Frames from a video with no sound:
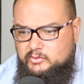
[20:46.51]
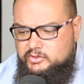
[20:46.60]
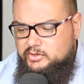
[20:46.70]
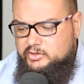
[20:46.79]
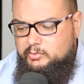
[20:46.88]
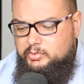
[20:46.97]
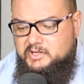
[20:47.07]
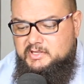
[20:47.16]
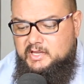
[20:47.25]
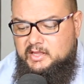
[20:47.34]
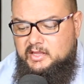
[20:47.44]
As soon as you
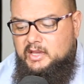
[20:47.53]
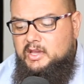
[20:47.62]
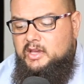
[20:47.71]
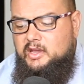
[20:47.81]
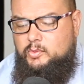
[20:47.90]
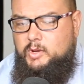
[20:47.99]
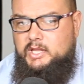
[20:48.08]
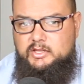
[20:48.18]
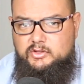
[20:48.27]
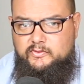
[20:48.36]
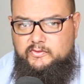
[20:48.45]
press that, it went
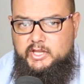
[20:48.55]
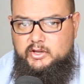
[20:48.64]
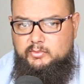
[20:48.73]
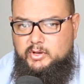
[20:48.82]
into video